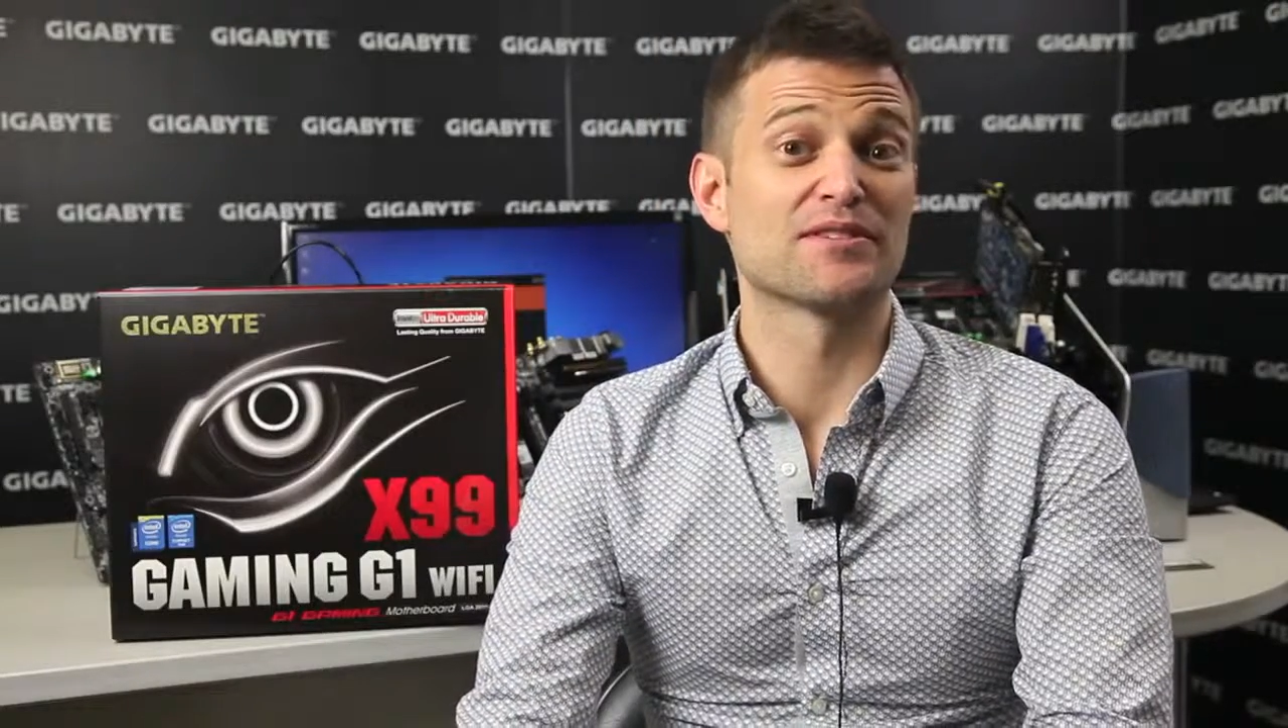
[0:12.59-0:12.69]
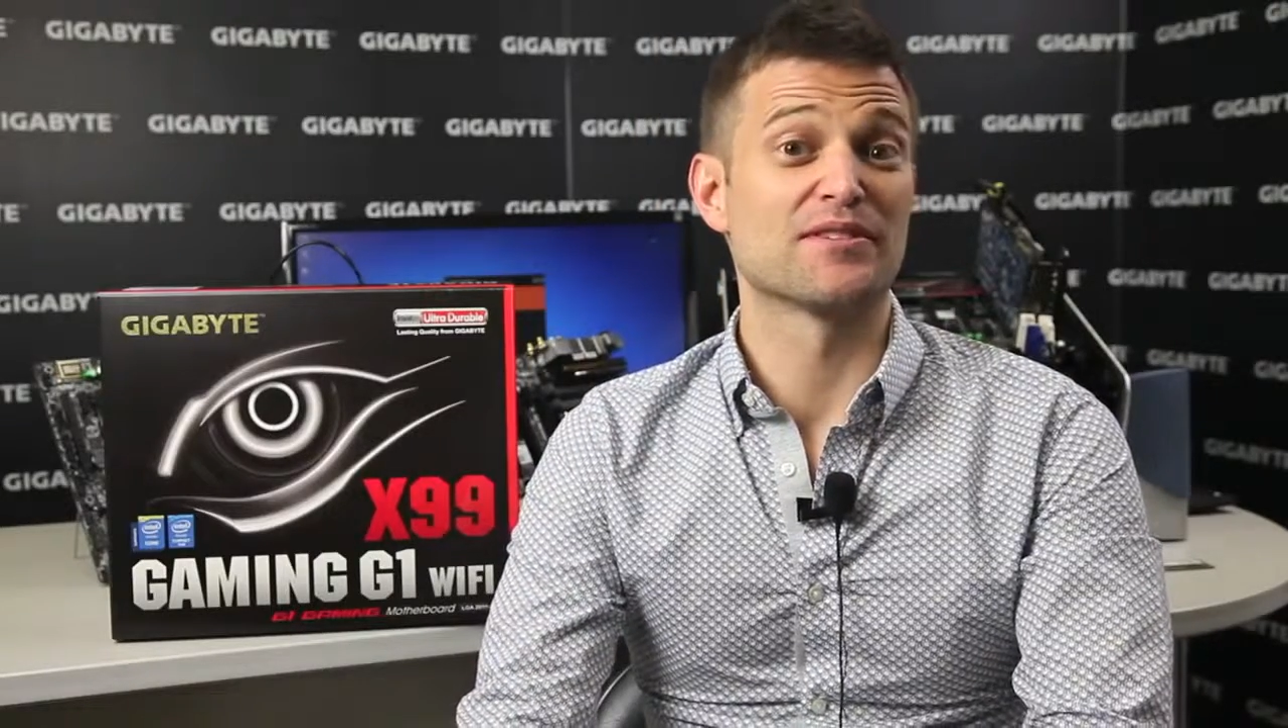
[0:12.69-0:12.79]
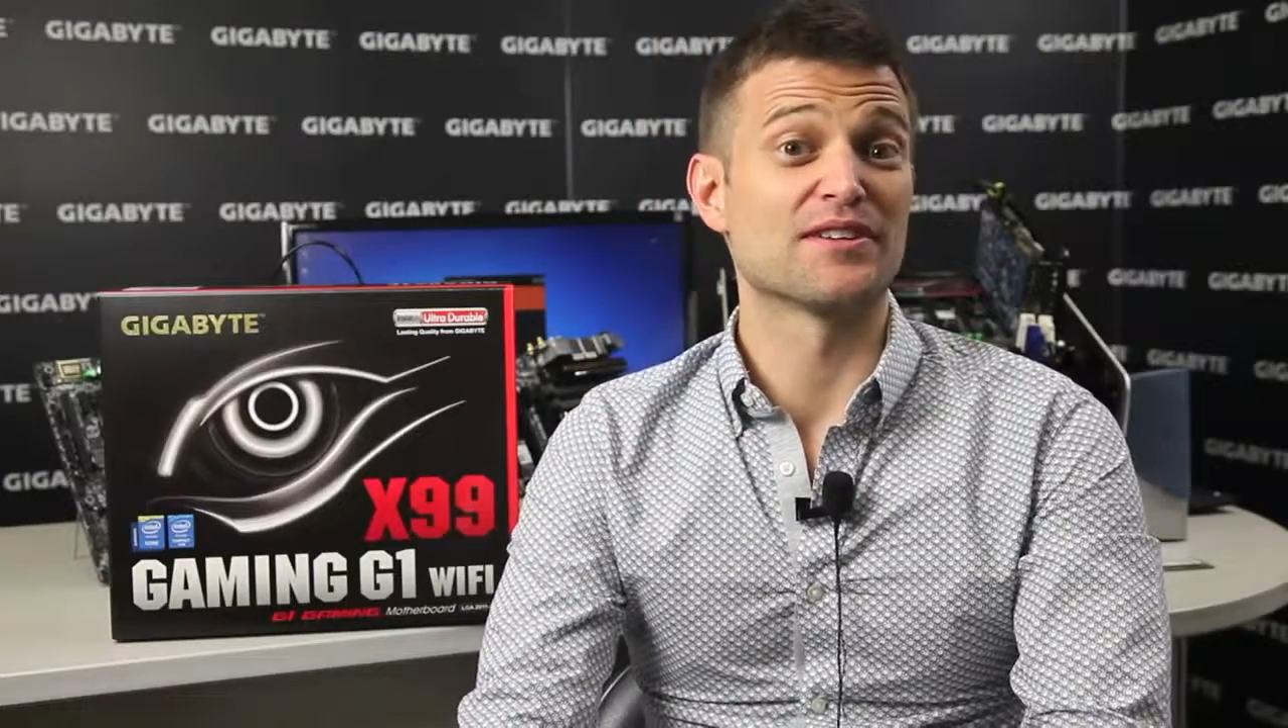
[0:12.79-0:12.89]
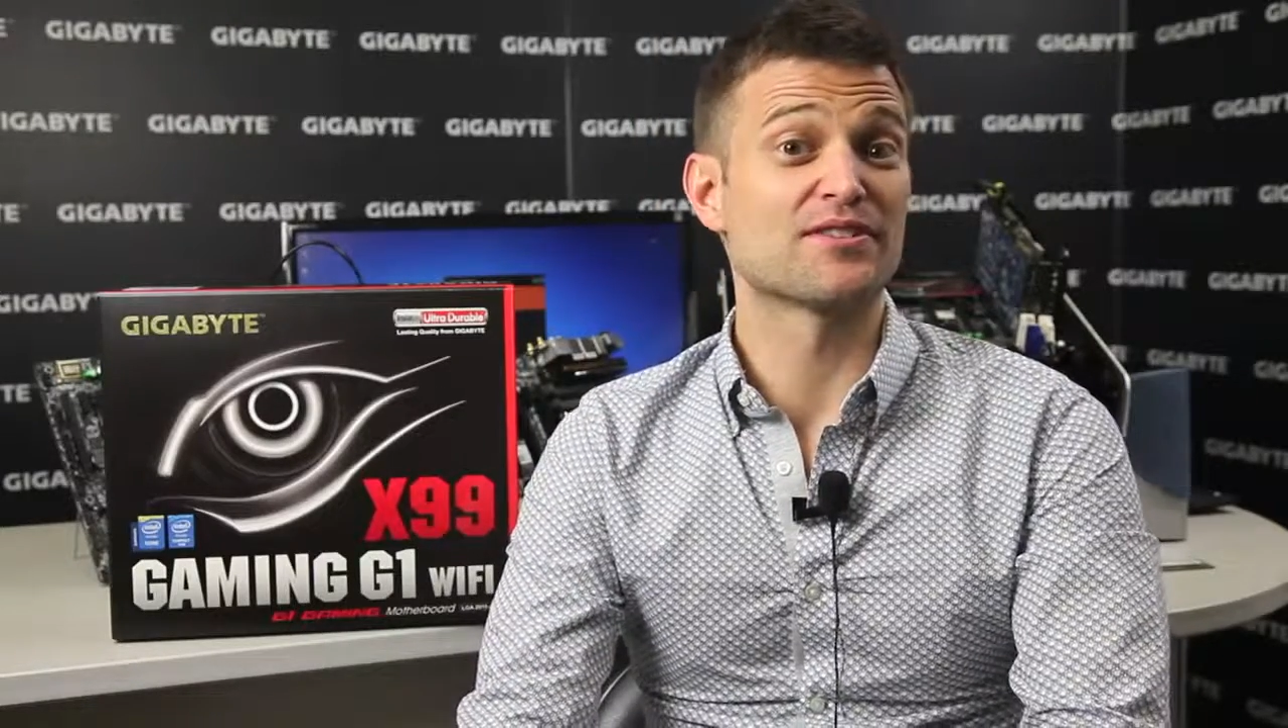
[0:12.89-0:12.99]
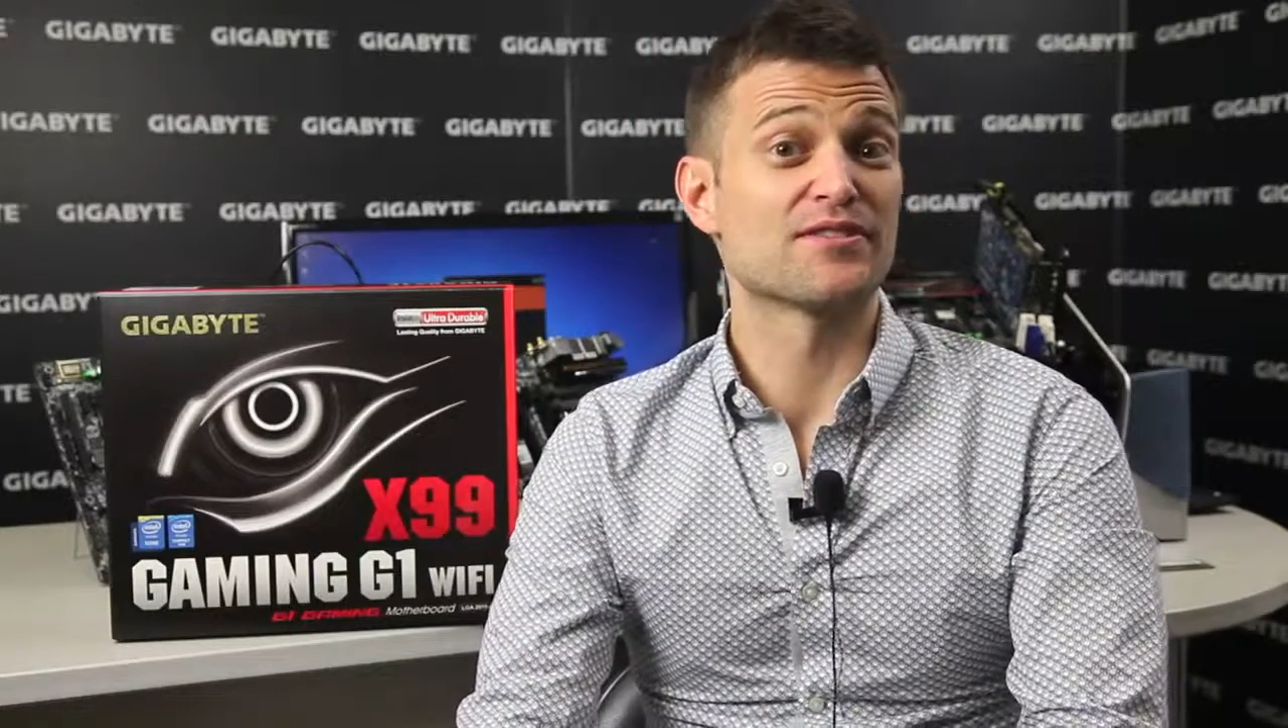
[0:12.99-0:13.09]

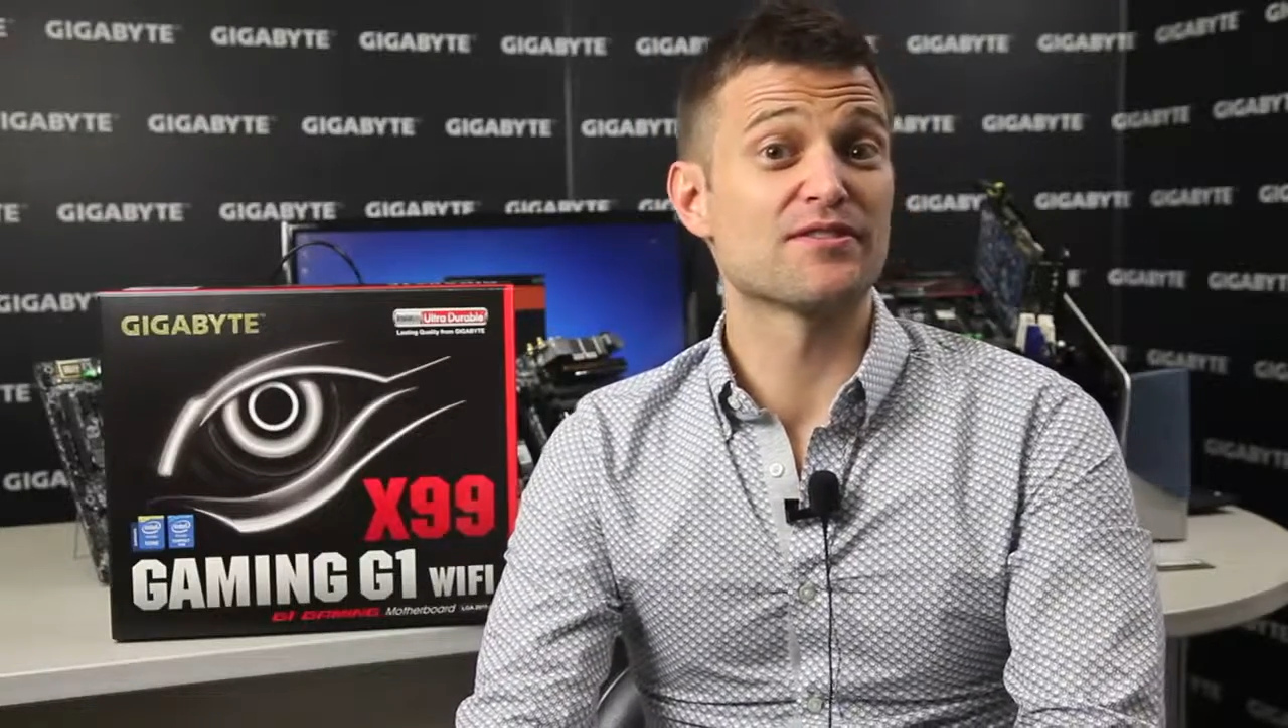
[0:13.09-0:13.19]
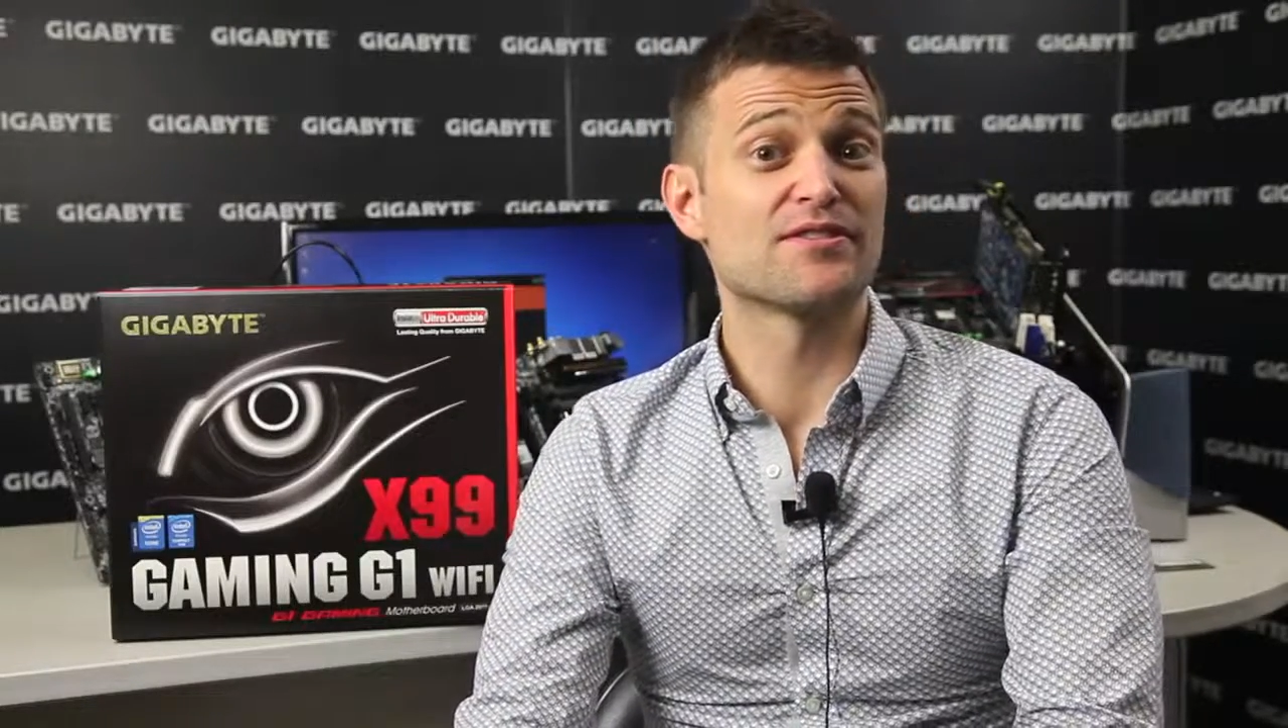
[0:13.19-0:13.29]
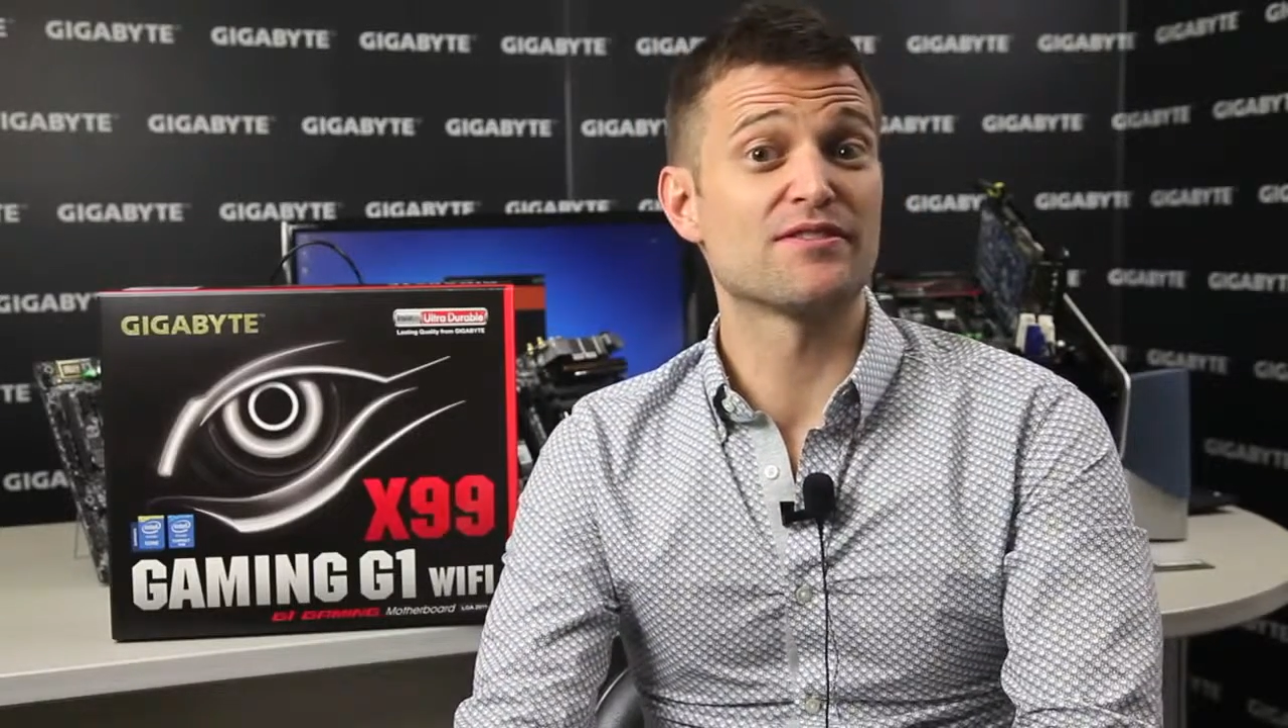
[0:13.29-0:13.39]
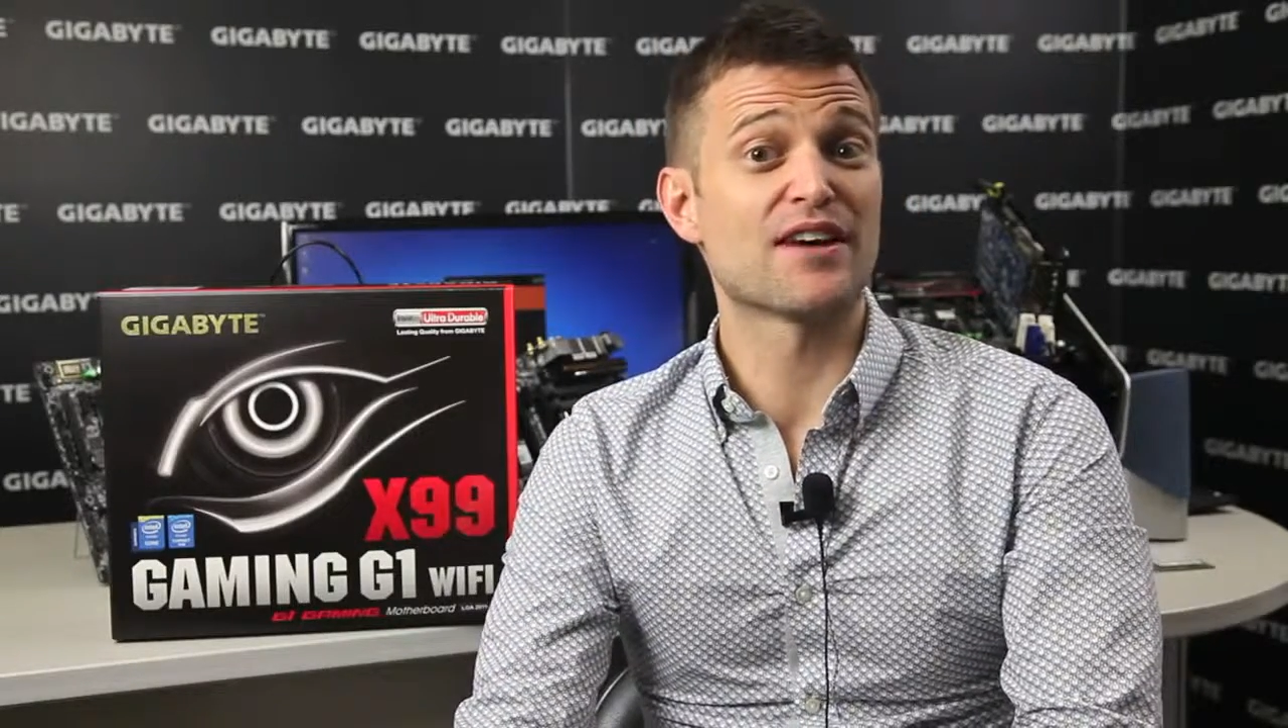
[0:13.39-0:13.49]
to introduce to